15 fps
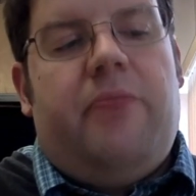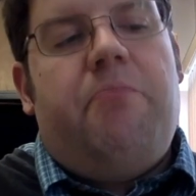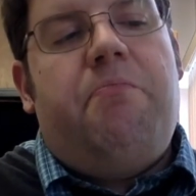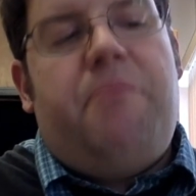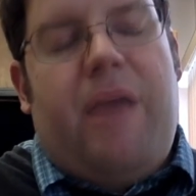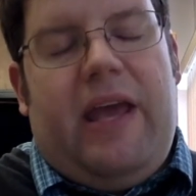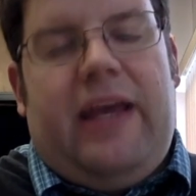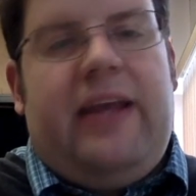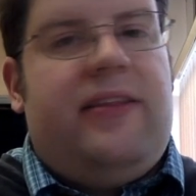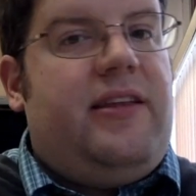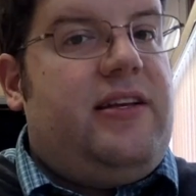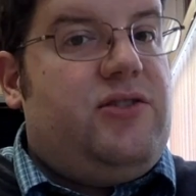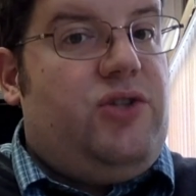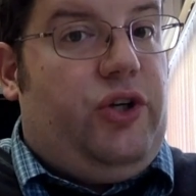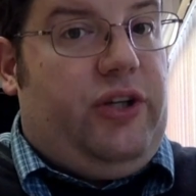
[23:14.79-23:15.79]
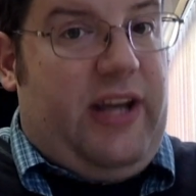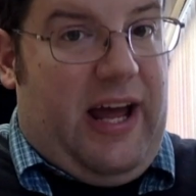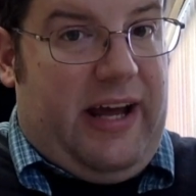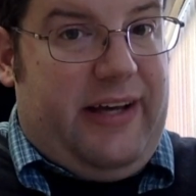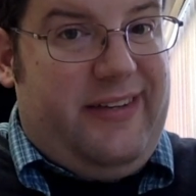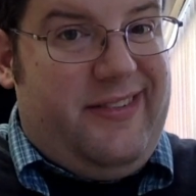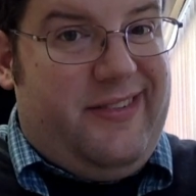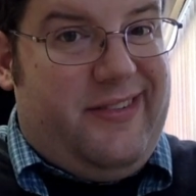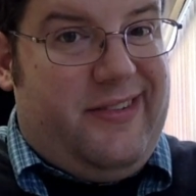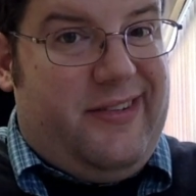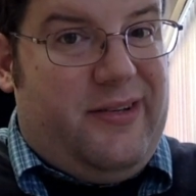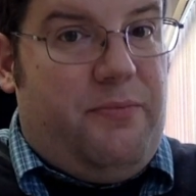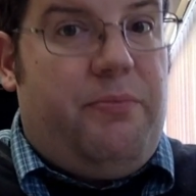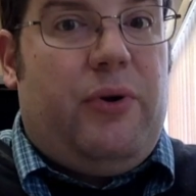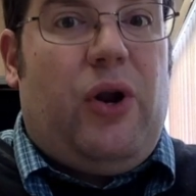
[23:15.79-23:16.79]
making things look nice,
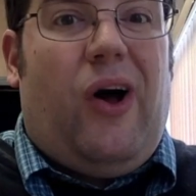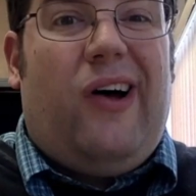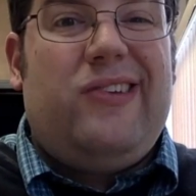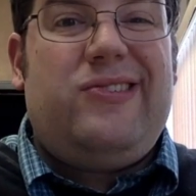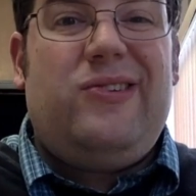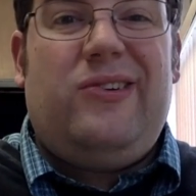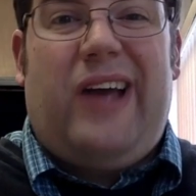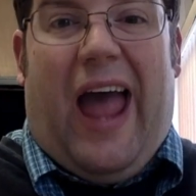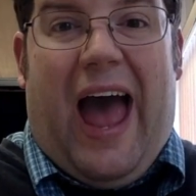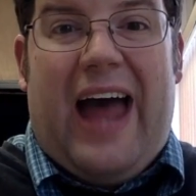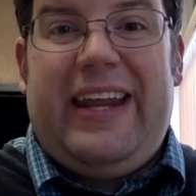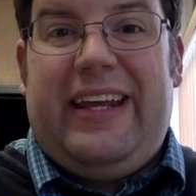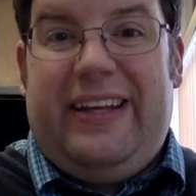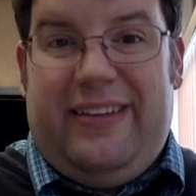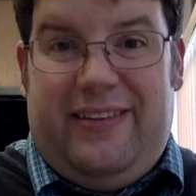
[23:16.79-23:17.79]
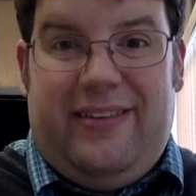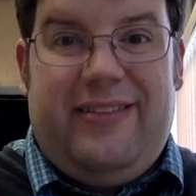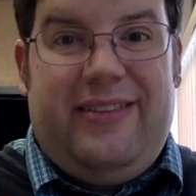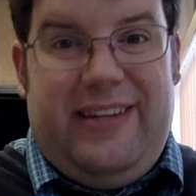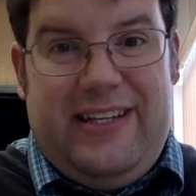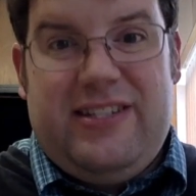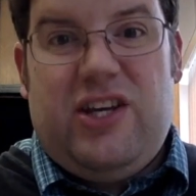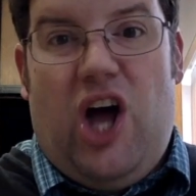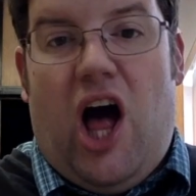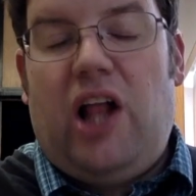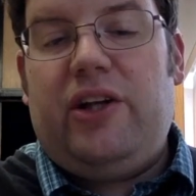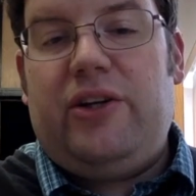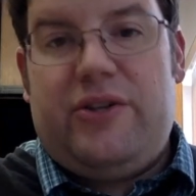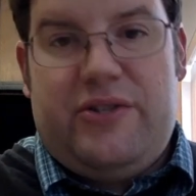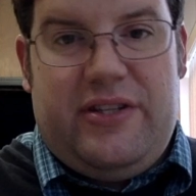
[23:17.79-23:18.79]
but also adding these
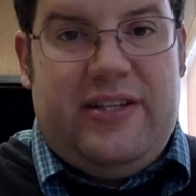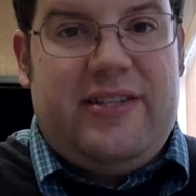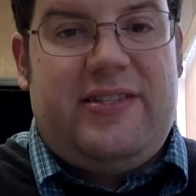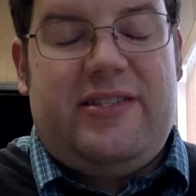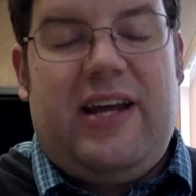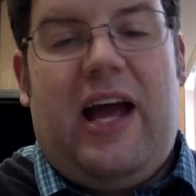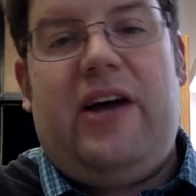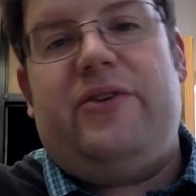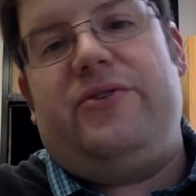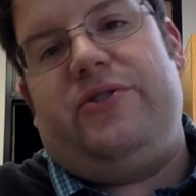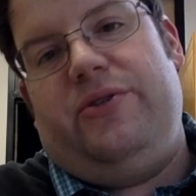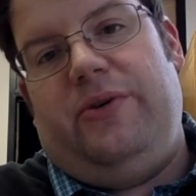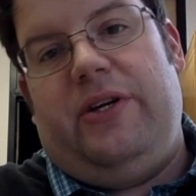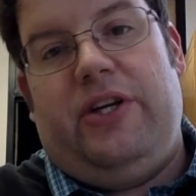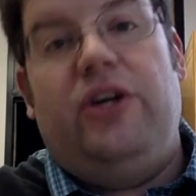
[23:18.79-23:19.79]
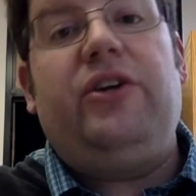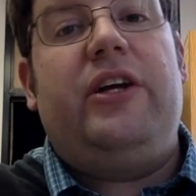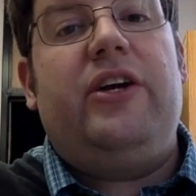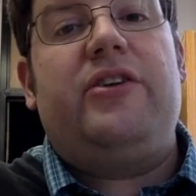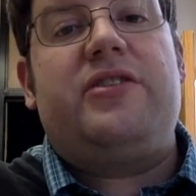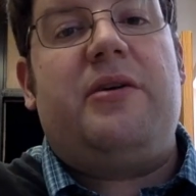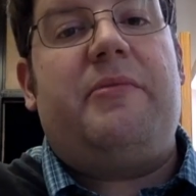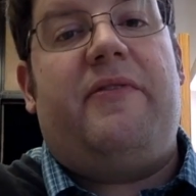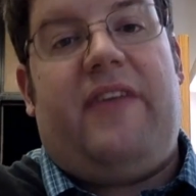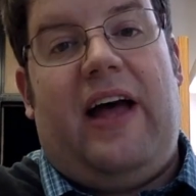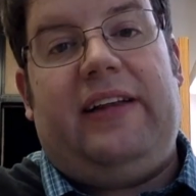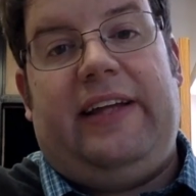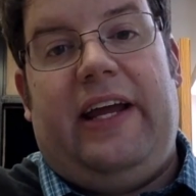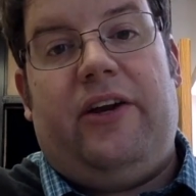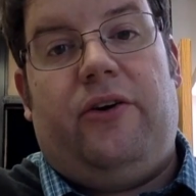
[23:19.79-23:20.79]
colors and these styles to it. And you'll hear some of
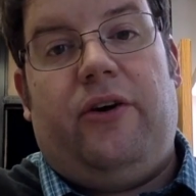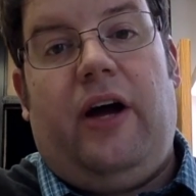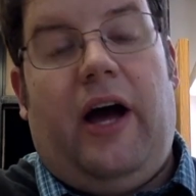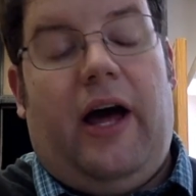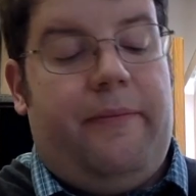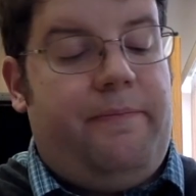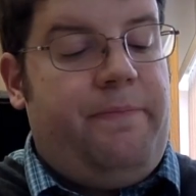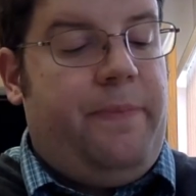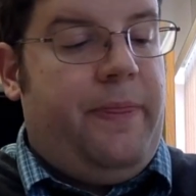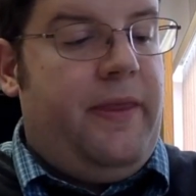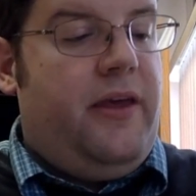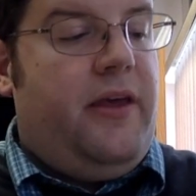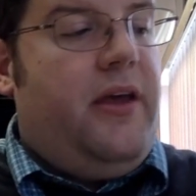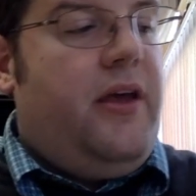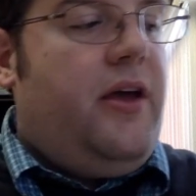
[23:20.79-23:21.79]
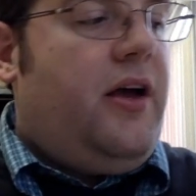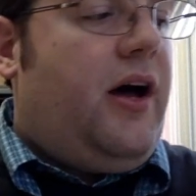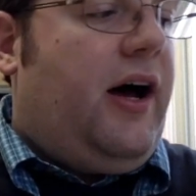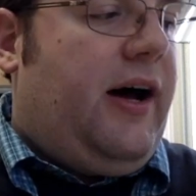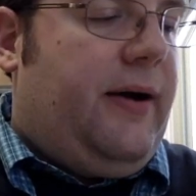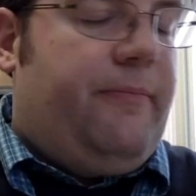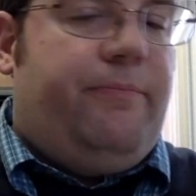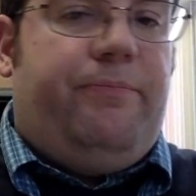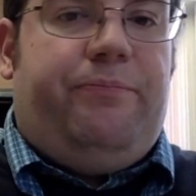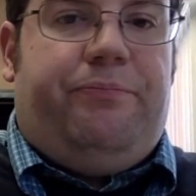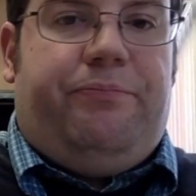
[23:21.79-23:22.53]
that later on. Um,